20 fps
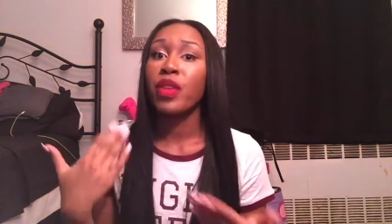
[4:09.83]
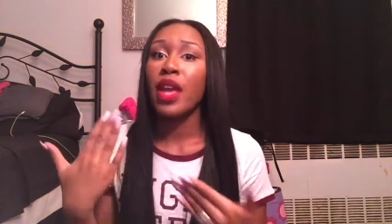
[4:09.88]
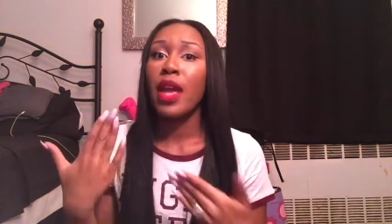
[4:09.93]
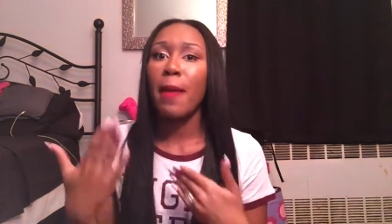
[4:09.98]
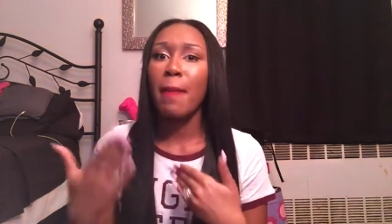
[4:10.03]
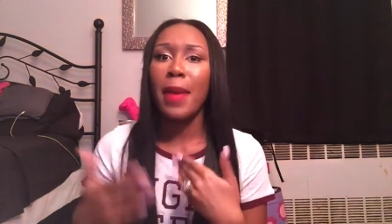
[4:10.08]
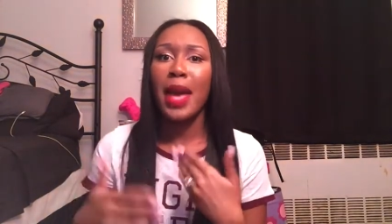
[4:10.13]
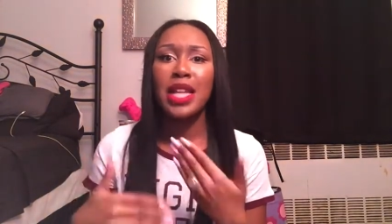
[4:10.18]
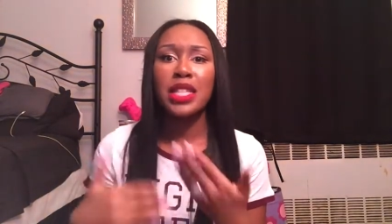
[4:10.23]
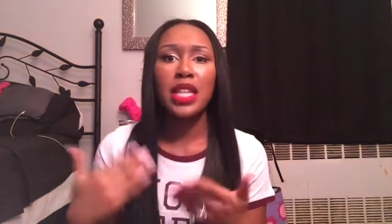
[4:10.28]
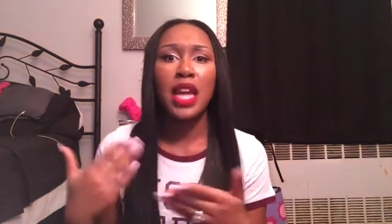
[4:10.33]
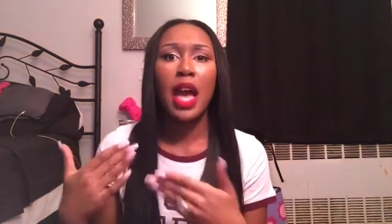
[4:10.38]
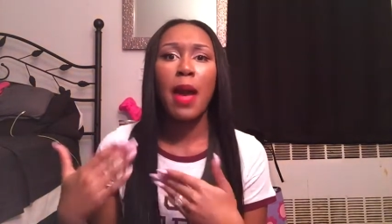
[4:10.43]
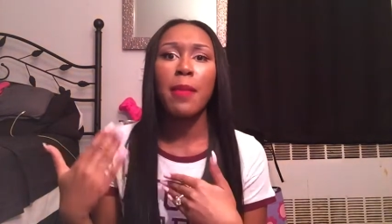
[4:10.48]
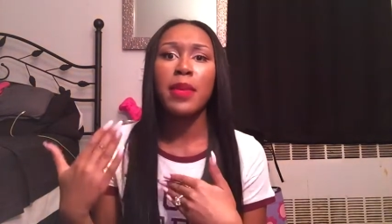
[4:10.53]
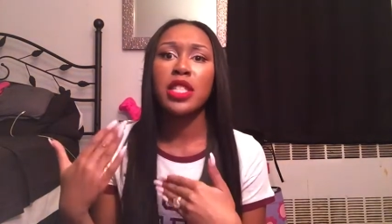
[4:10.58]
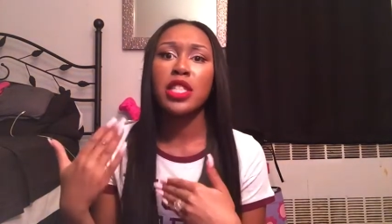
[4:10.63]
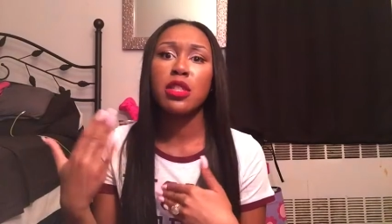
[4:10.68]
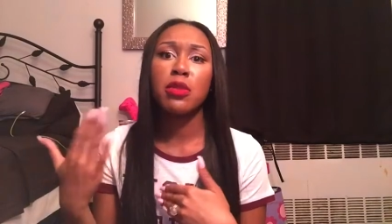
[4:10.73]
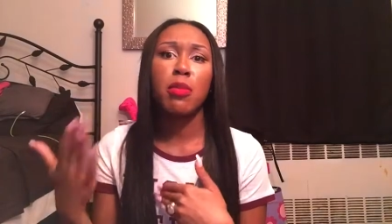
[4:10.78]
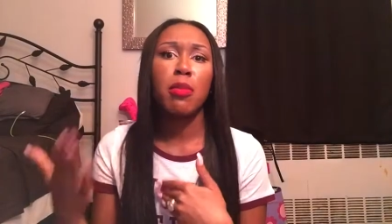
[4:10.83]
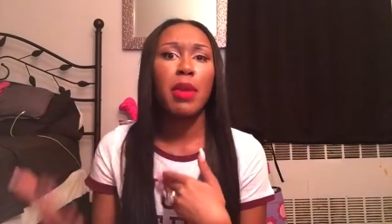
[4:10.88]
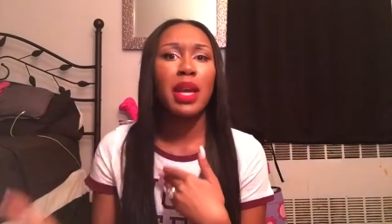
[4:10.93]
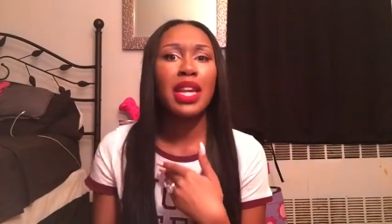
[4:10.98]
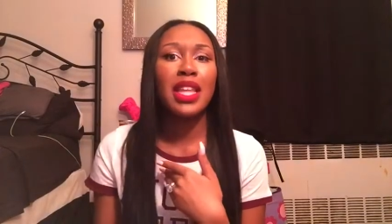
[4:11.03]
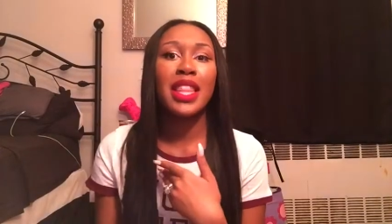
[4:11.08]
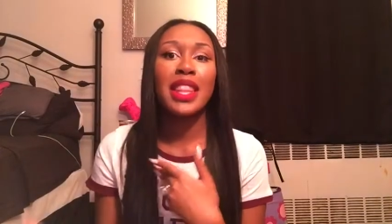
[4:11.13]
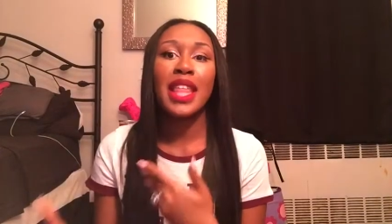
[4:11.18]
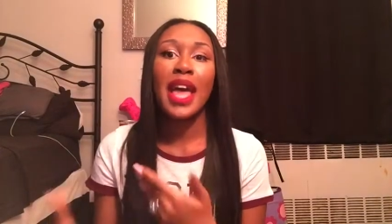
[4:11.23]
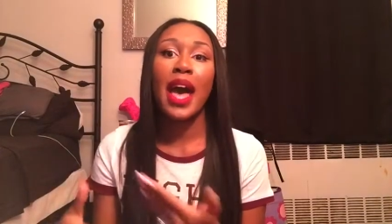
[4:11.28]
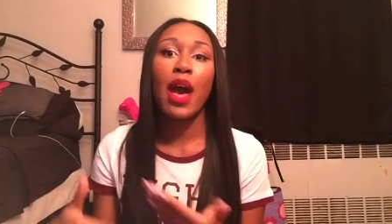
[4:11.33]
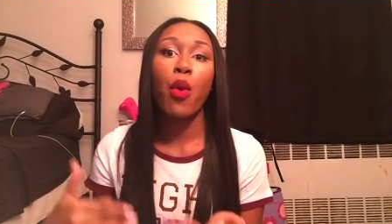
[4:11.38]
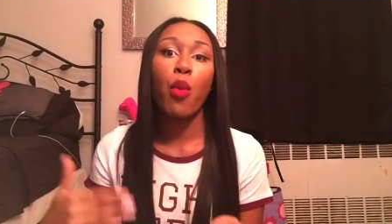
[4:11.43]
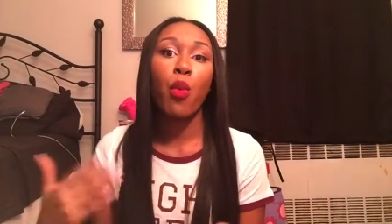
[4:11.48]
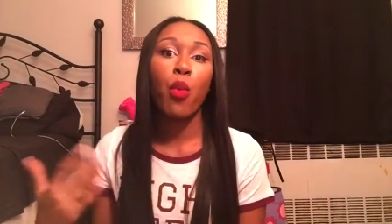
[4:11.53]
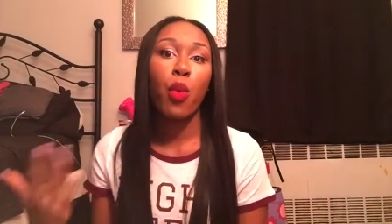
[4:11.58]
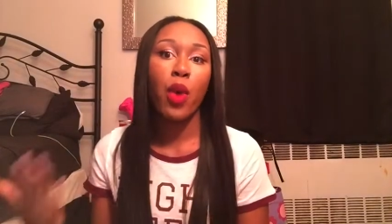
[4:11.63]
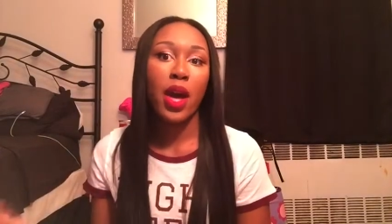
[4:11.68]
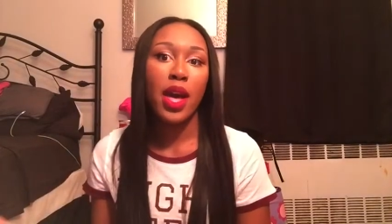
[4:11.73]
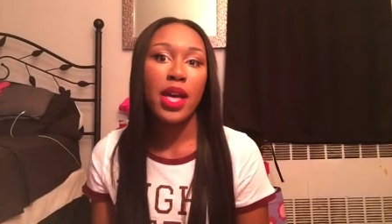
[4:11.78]
imagine how much money that
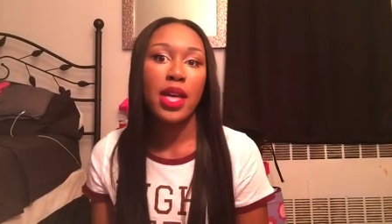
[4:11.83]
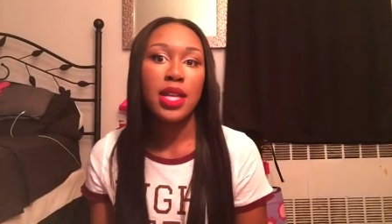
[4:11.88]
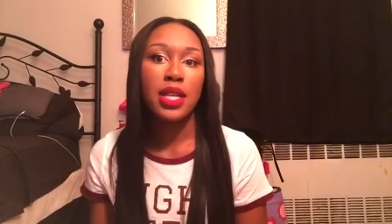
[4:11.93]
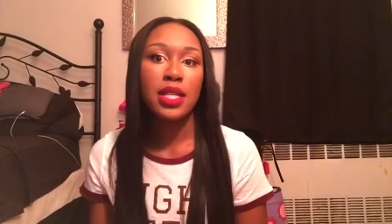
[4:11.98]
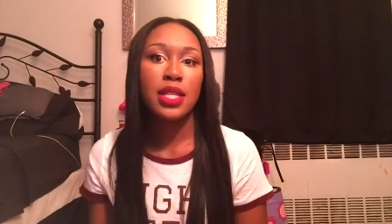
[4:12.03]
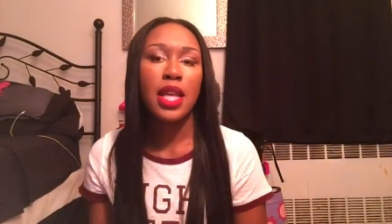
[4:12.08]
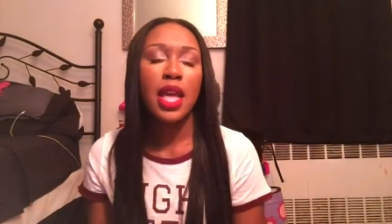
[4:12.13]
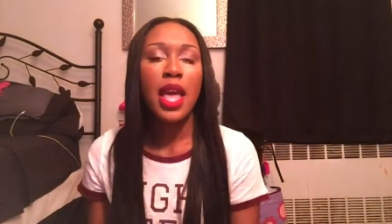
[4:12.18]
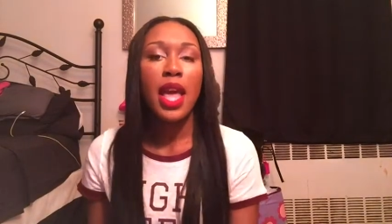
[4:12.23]
was